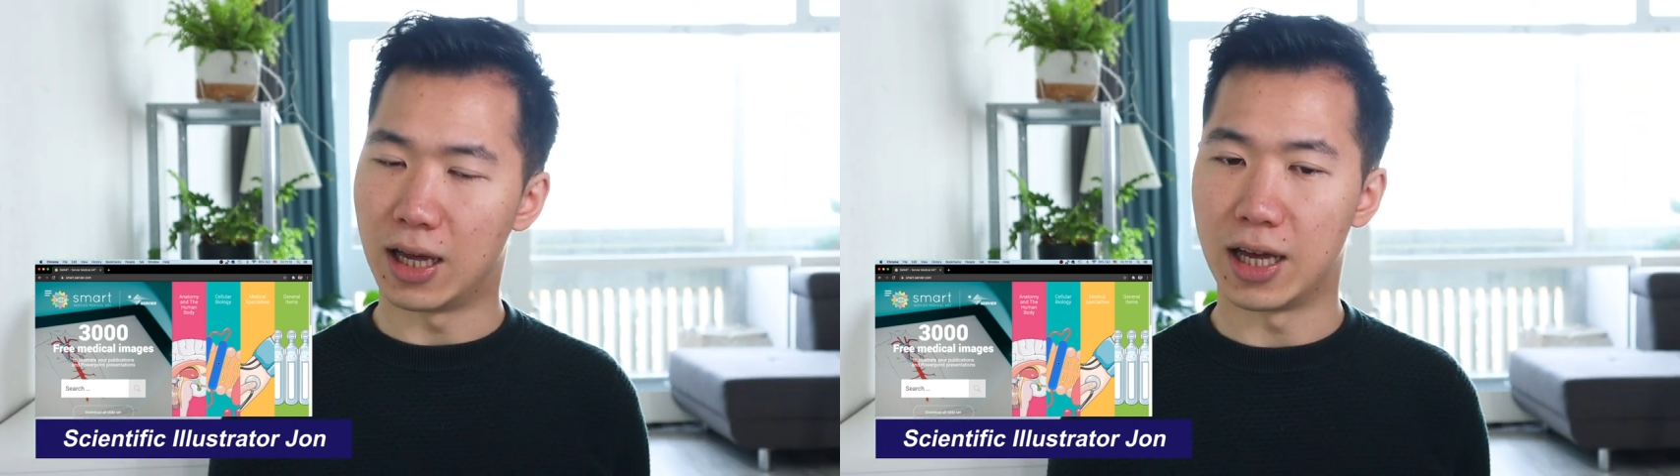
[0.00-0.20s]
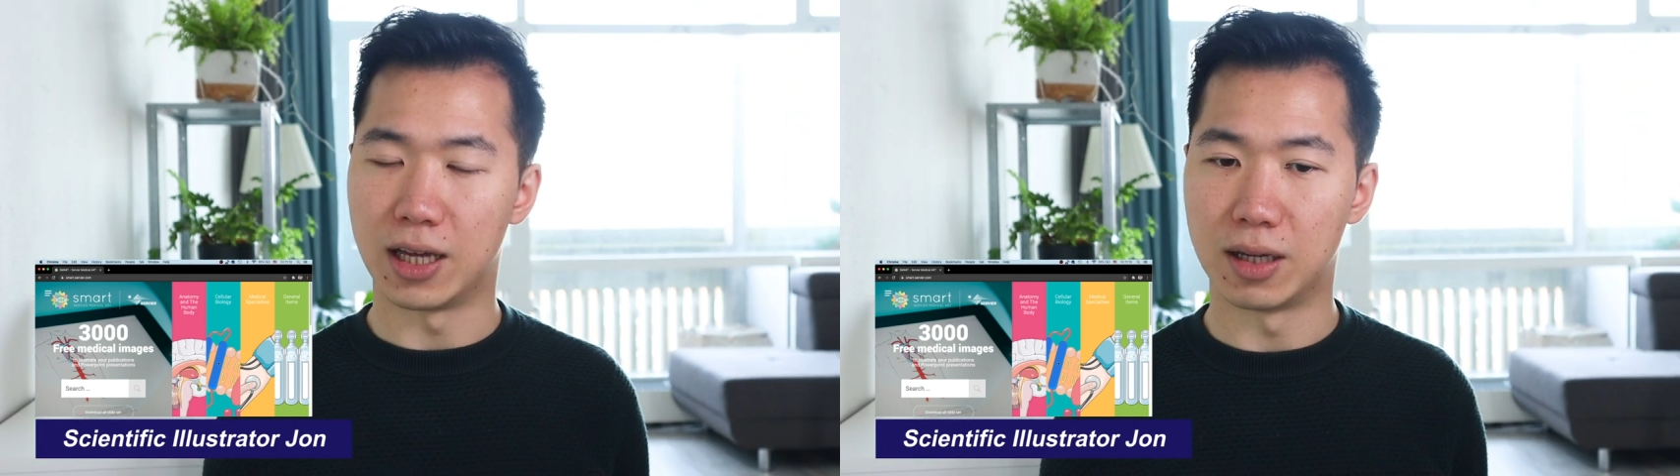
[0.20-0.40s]

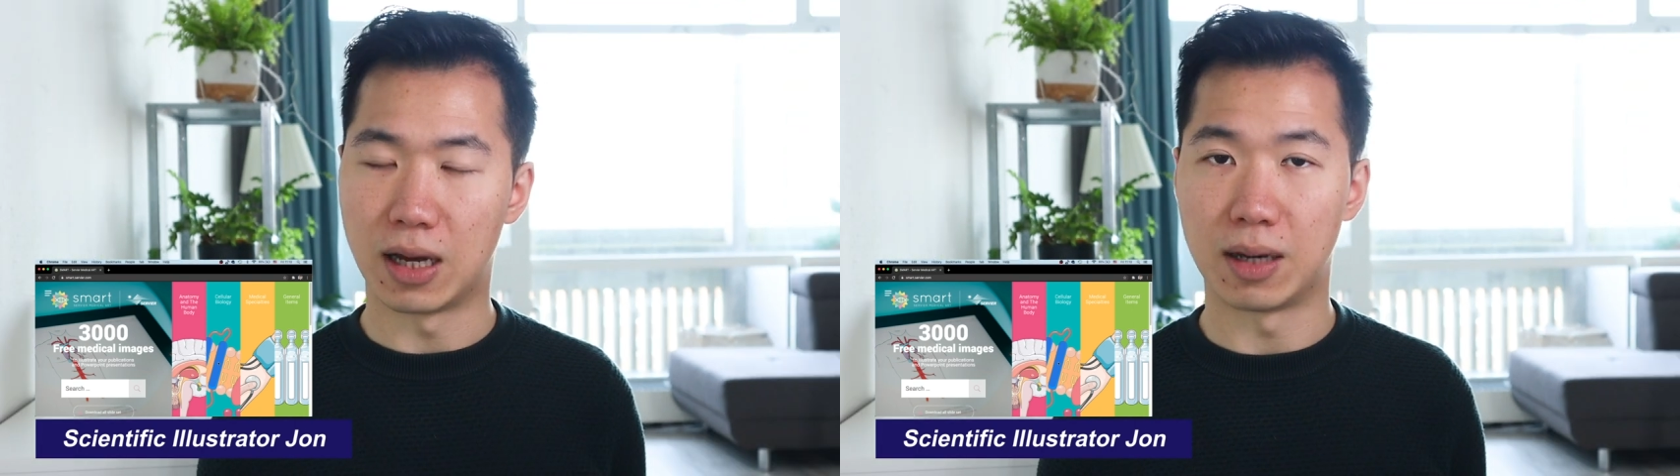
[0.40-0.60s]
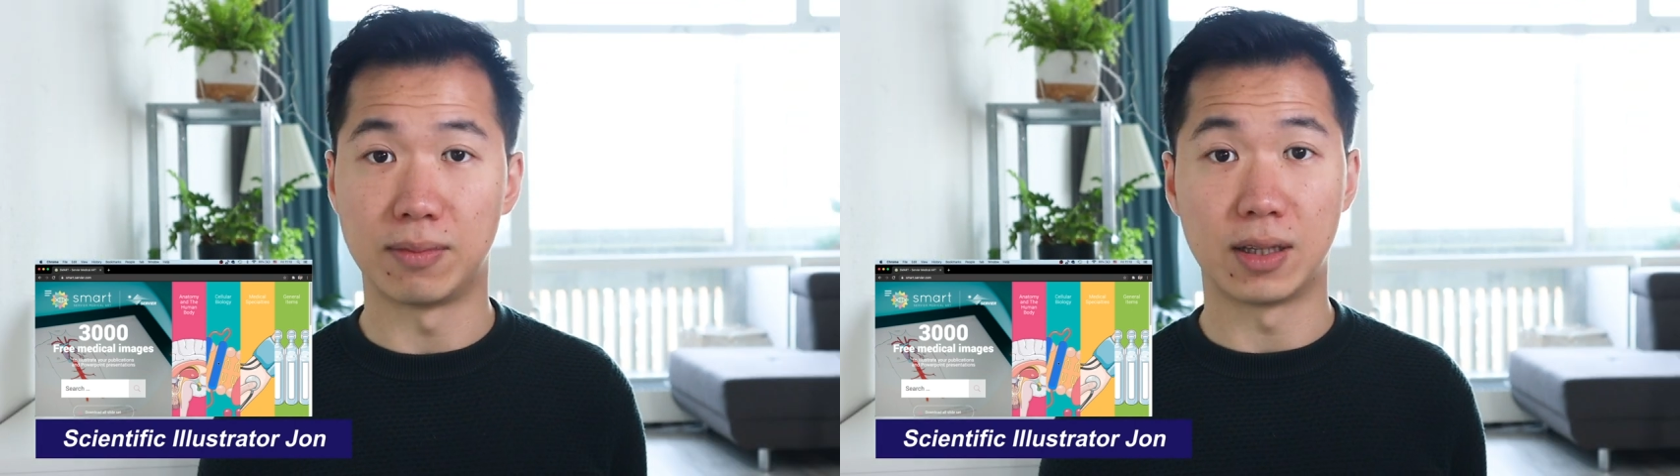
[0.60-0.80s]

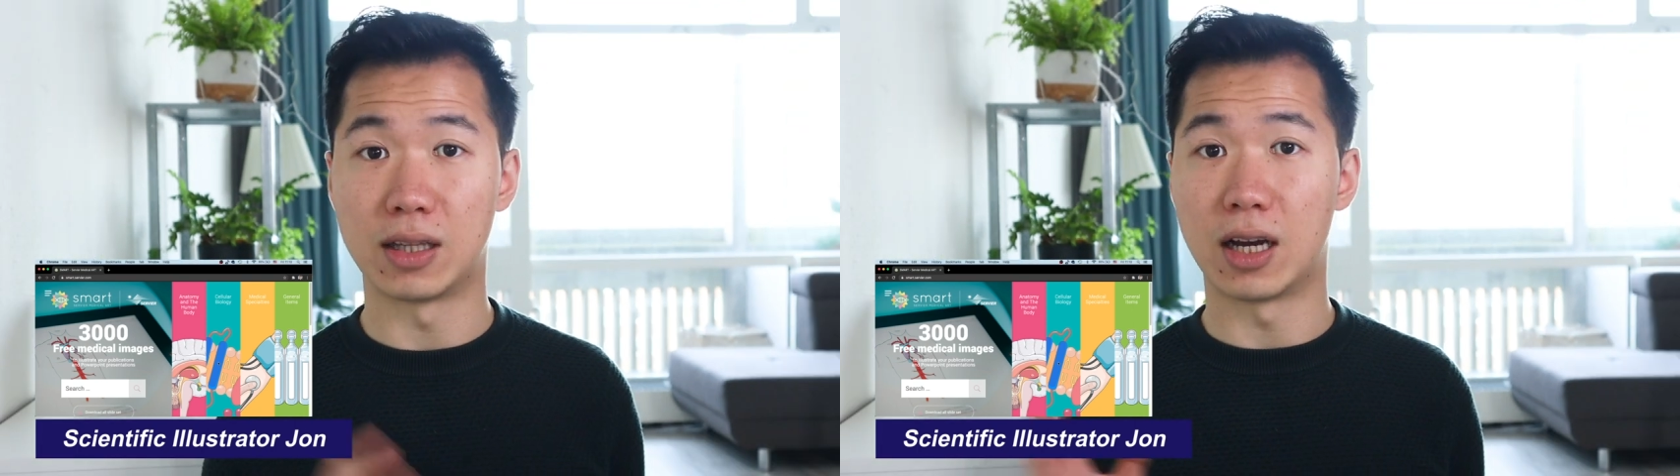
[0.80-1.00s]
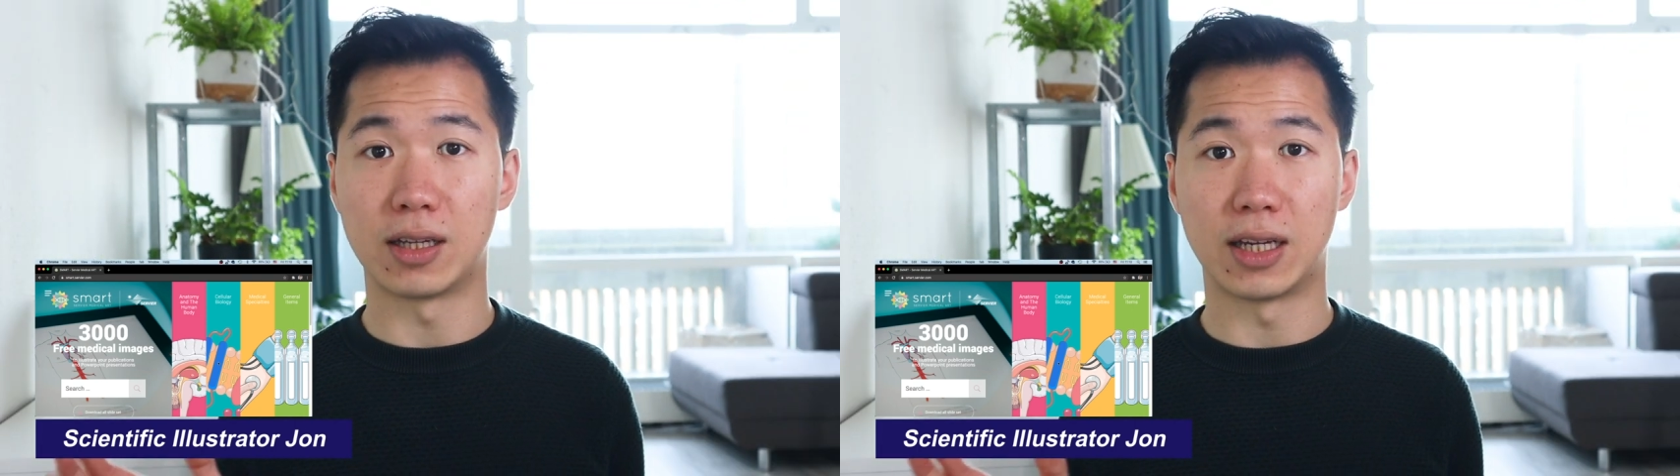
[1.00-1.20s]
I'm
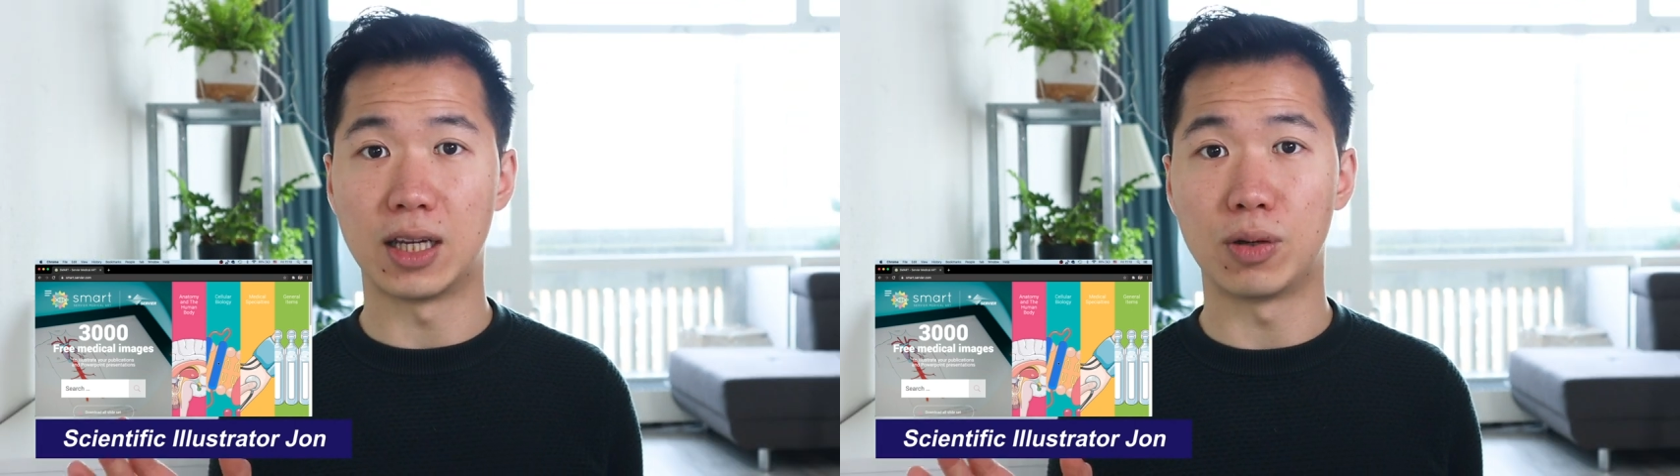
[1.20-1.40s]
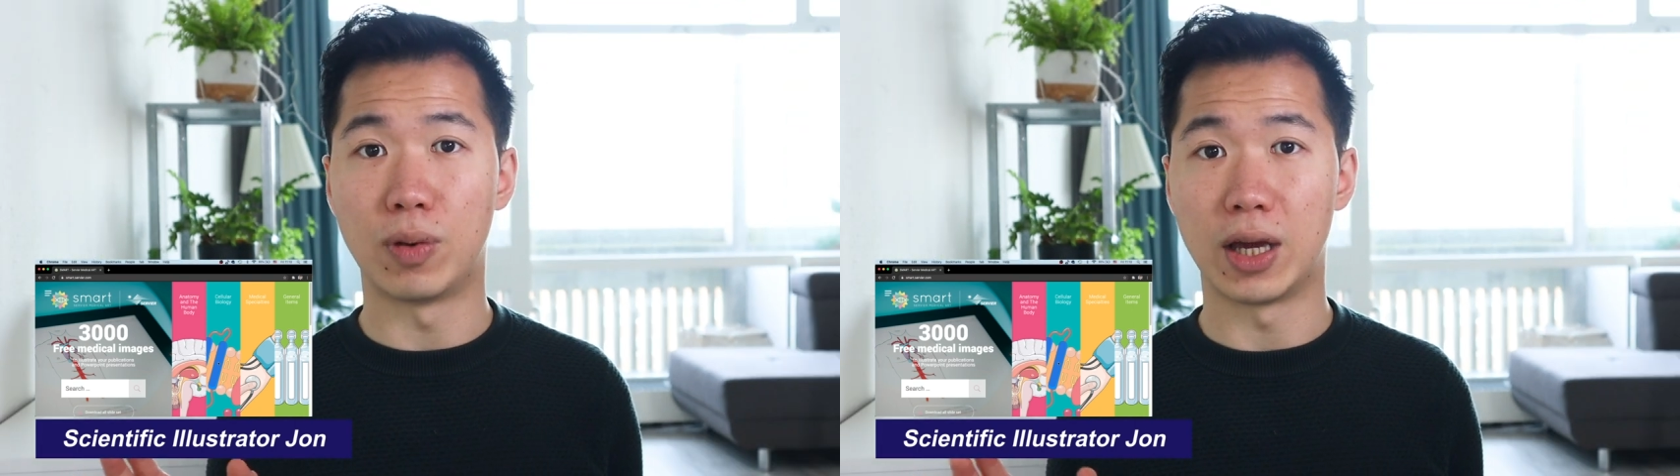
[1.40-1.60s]
not in
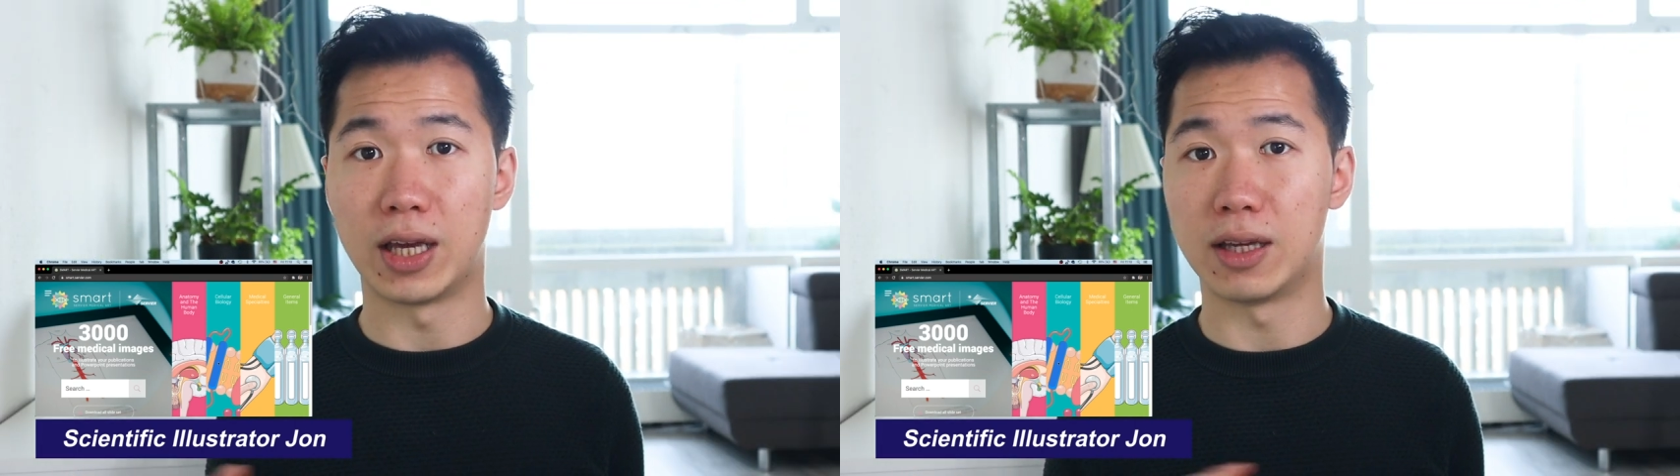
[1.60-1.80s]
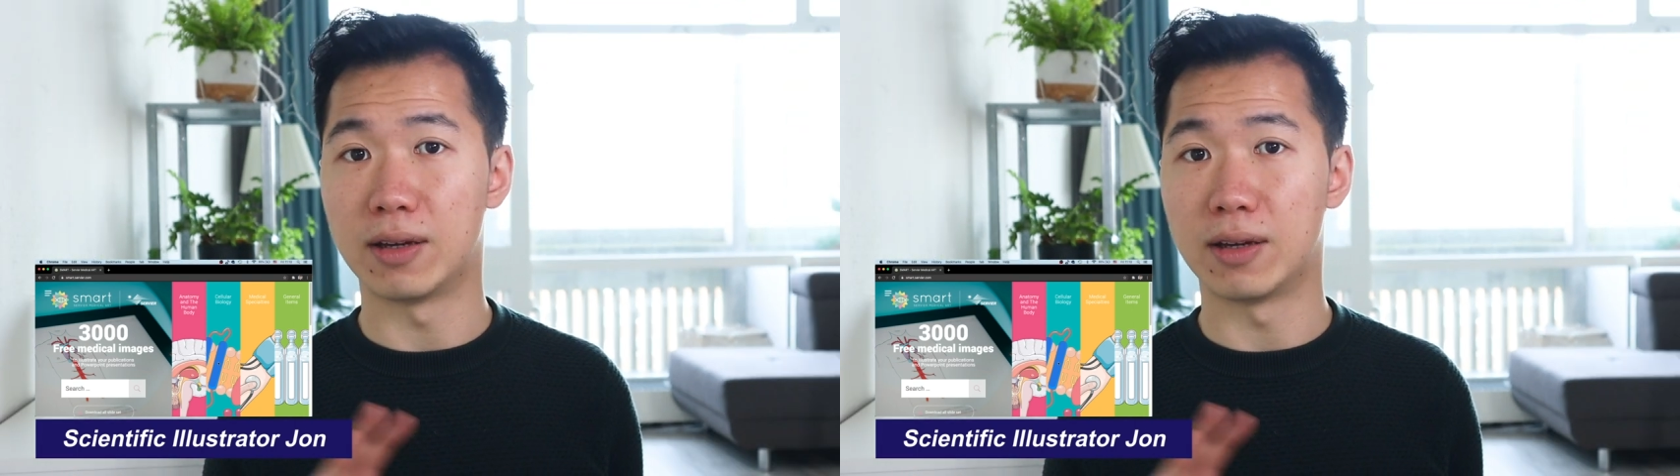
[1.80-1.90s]
any way